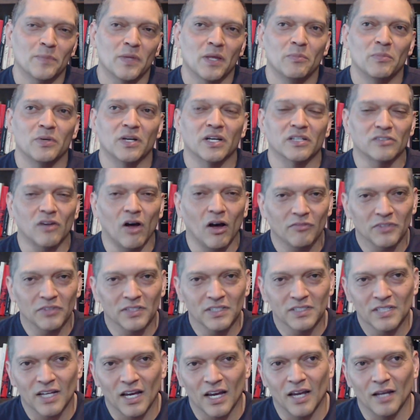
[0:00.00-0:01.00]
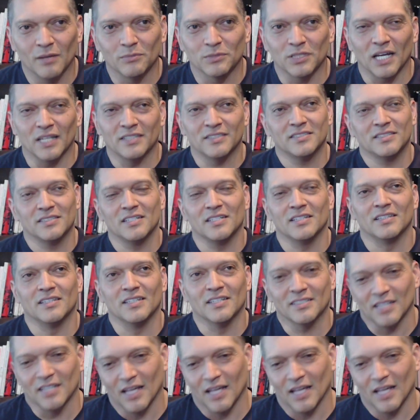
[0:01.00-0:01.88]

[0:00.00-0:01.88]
Because oftentimes I see this